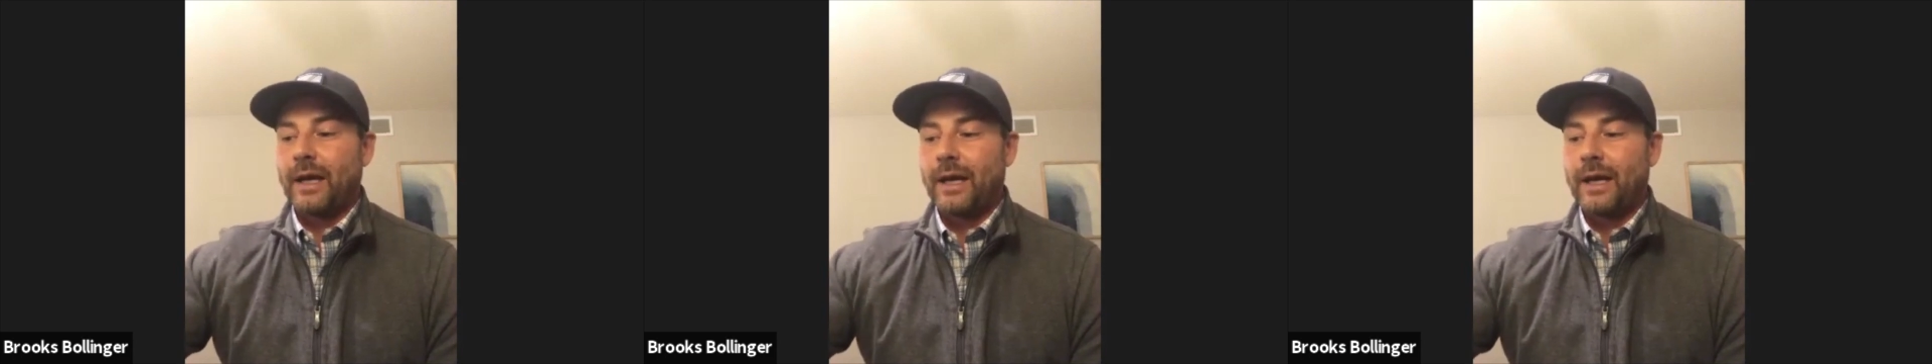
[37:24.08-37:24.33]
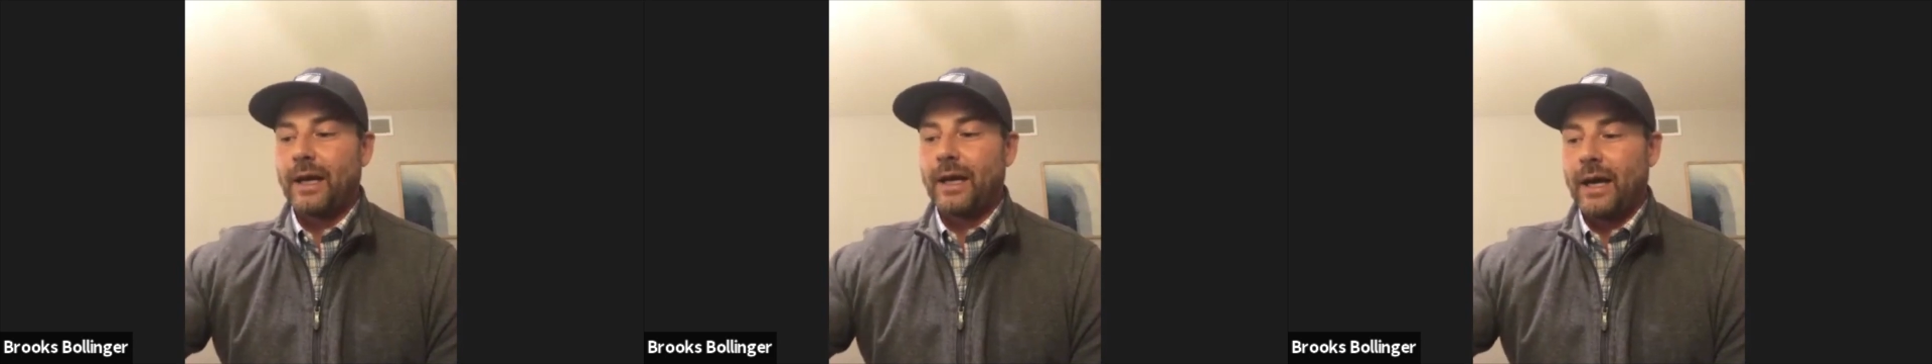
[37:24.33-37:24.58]

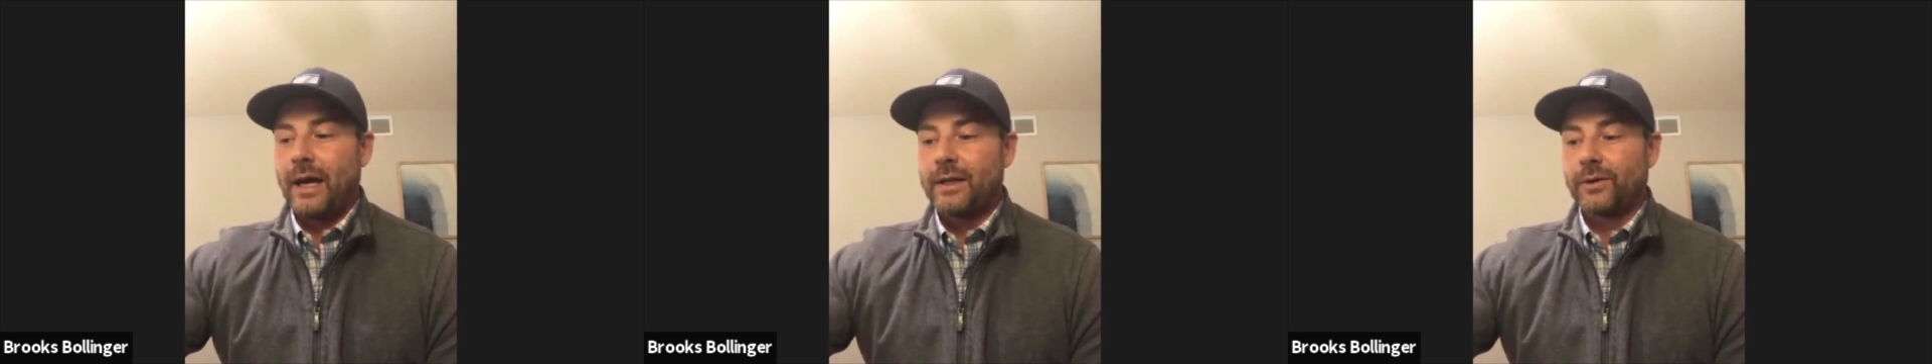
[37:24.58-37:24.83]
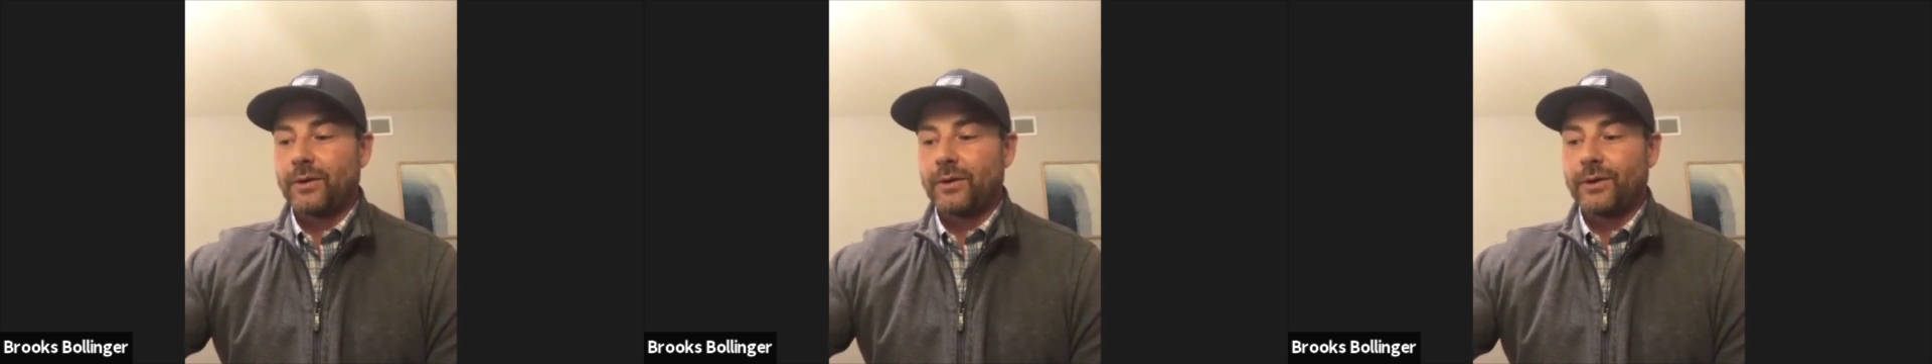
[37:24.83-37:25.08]
I
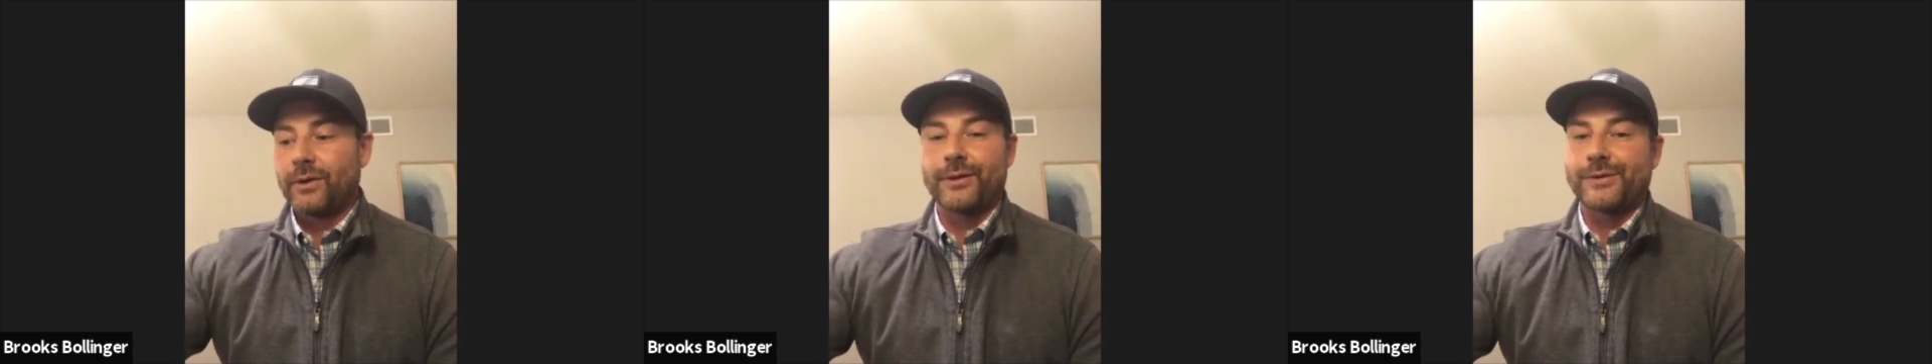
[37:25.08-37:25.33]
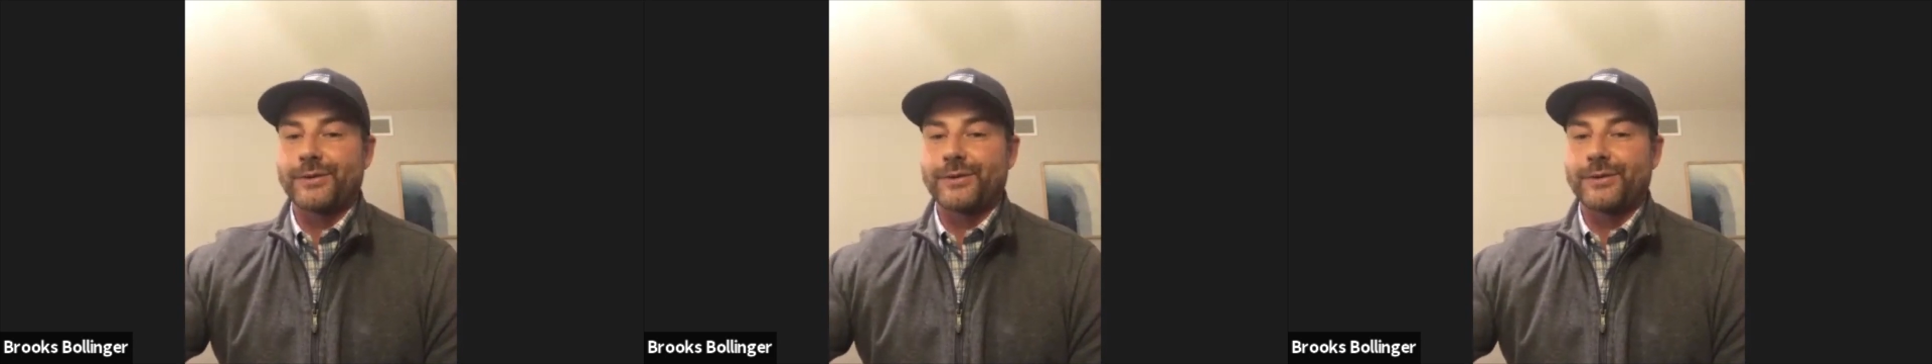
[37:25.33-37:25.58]
didn't really
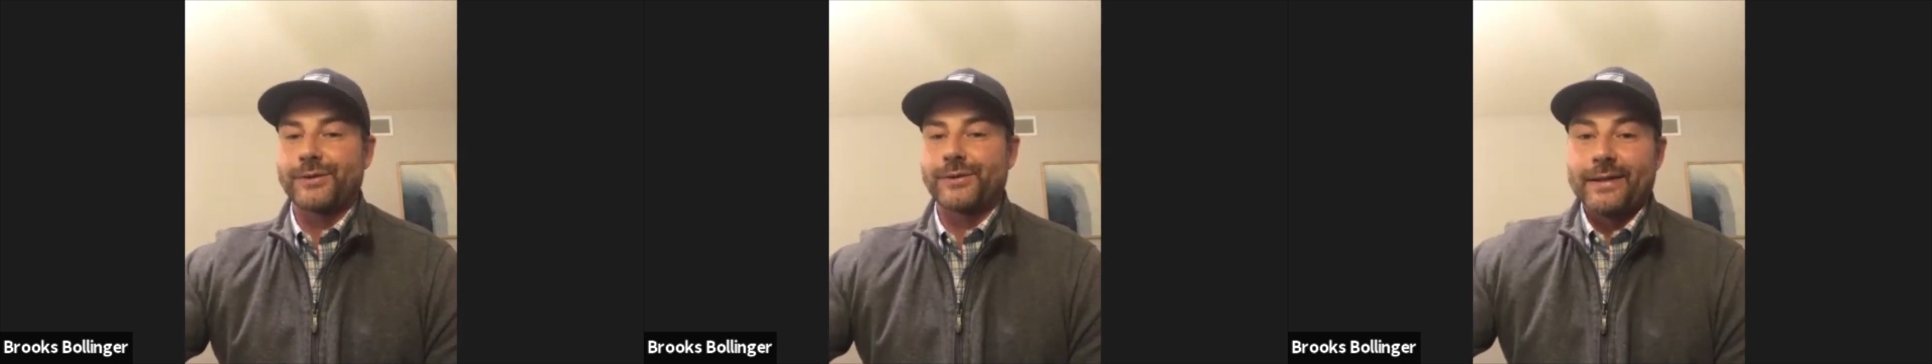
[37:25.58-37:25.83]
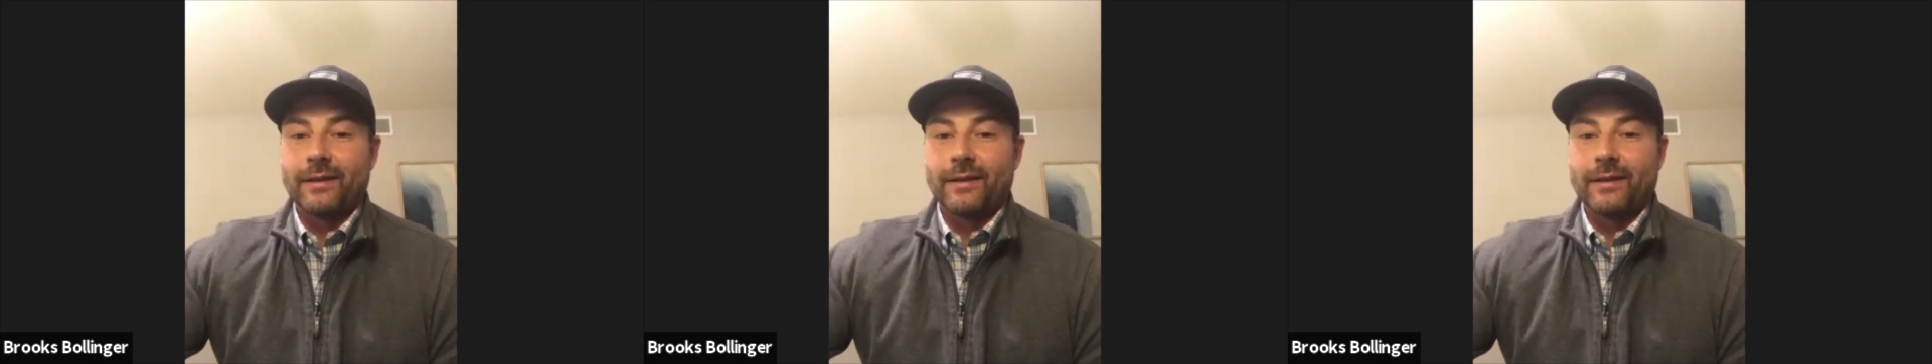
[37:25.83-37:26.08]

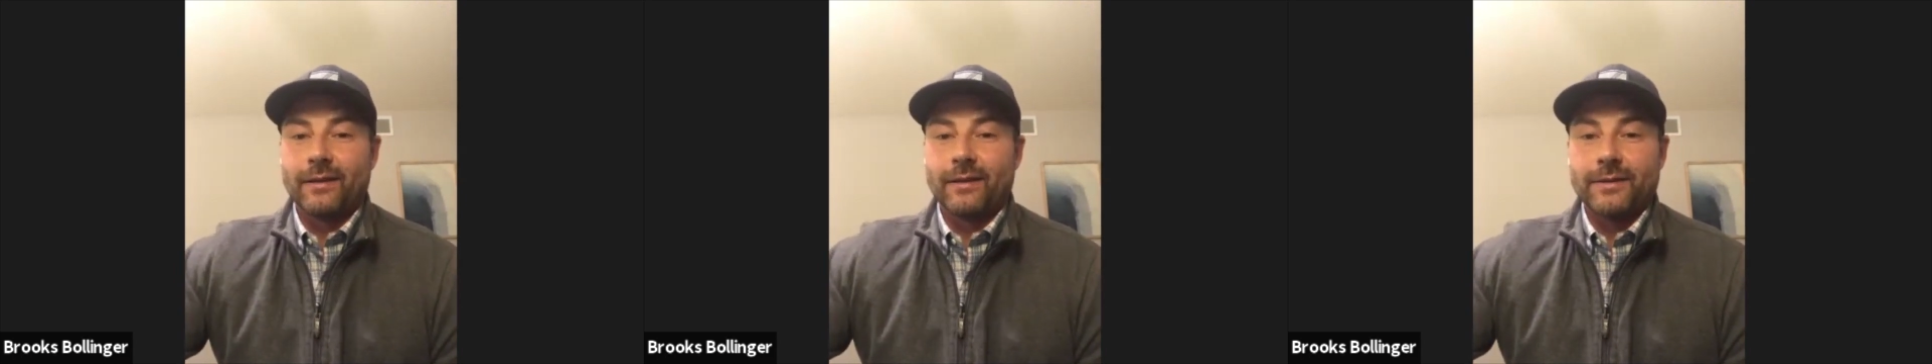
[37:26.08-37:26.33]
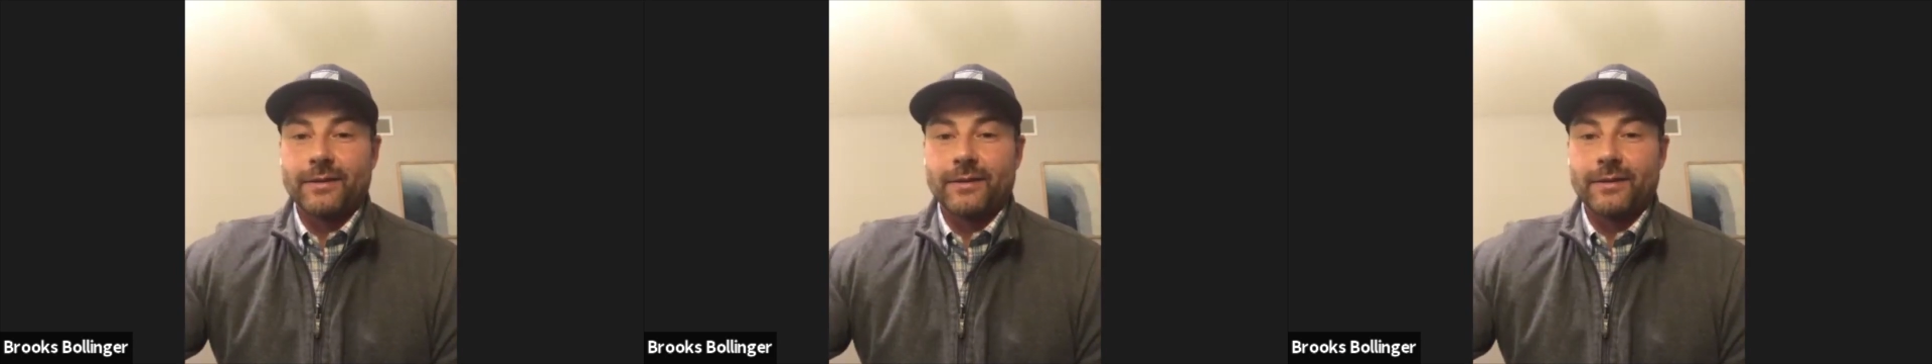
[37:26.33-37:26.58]
understand. I just
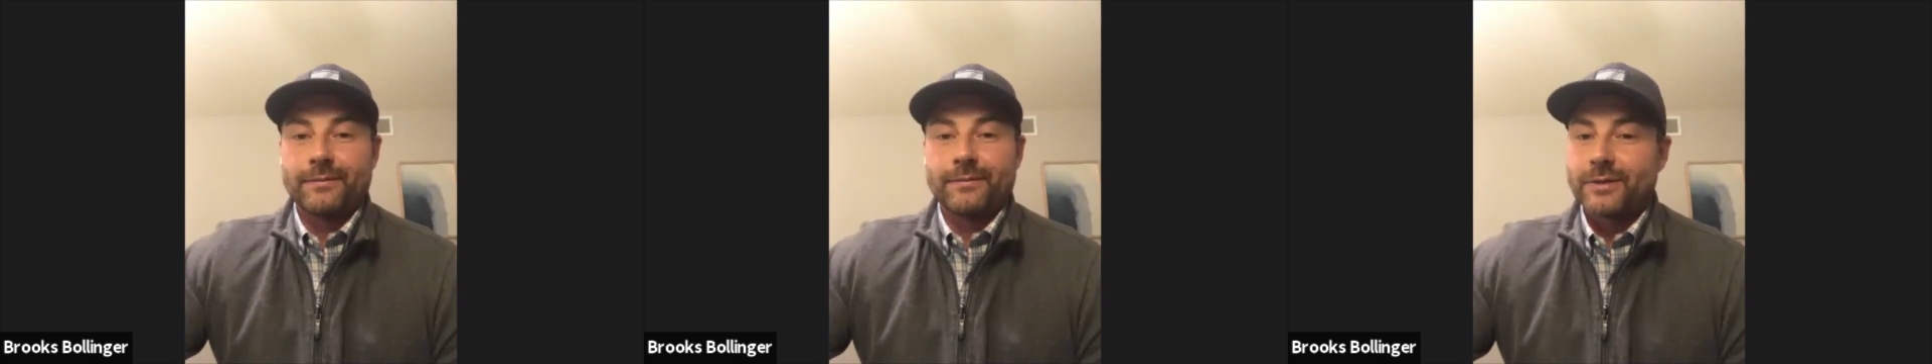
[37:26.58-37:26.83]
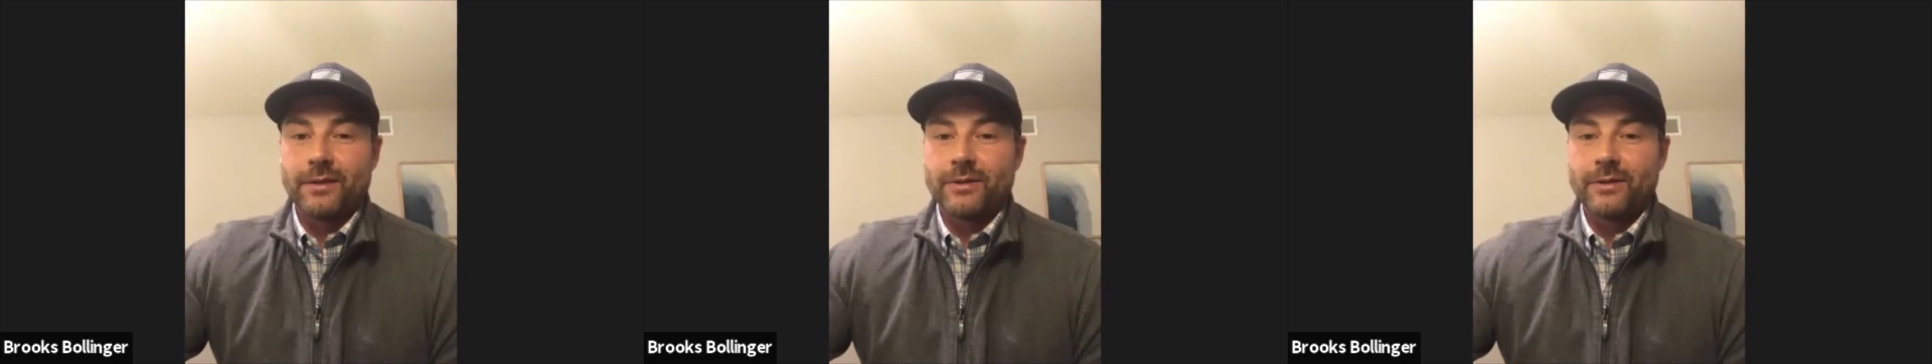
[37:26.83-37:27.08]
got
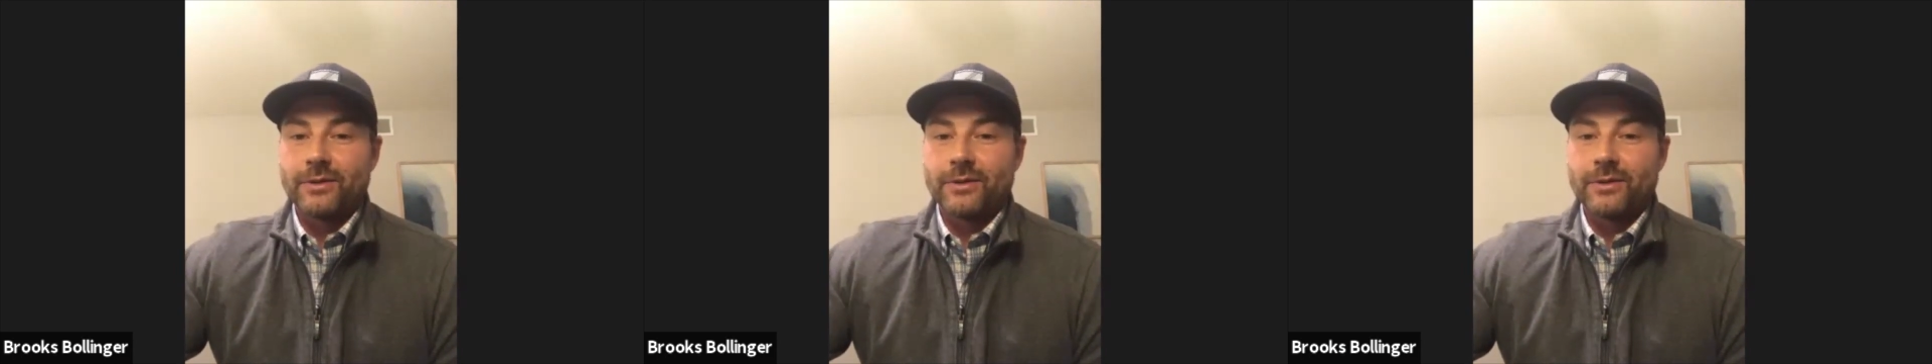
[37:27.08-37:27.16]
lucky.